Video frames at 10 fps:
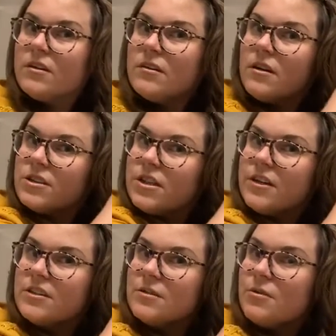I'll show you
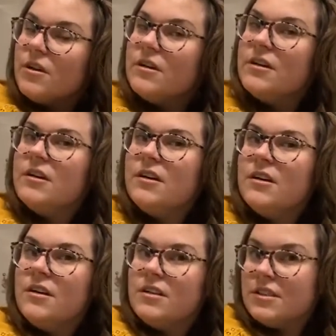some more.
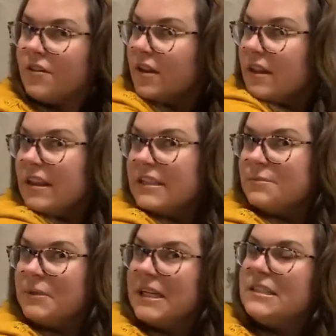So then this
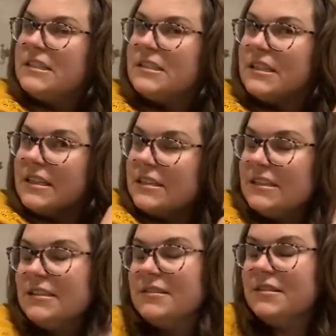piece is
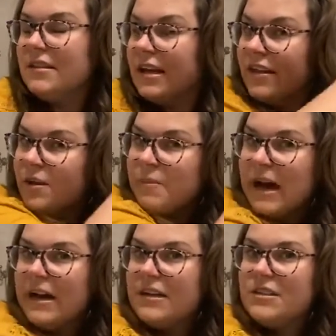in the
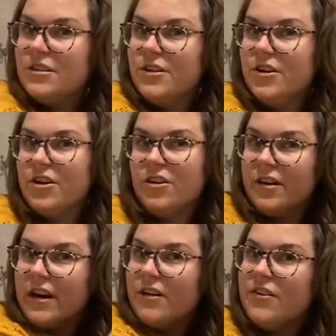back, so you can curl it
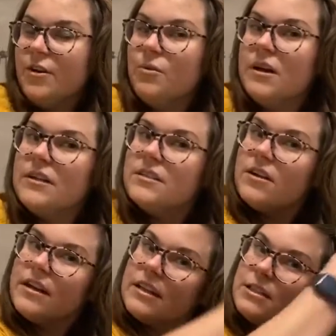however you want. So
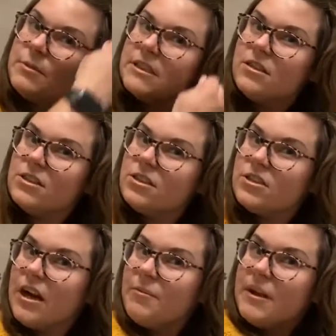like this piece, I'll just
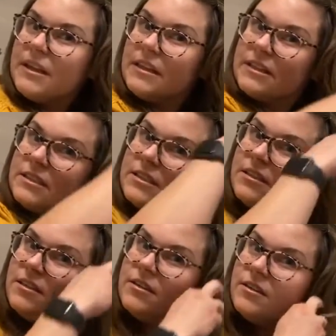grab like this,
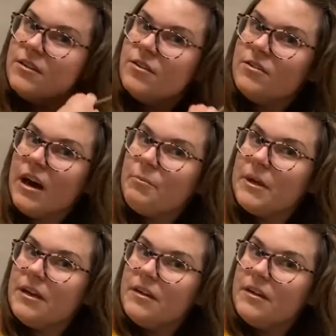wrap it.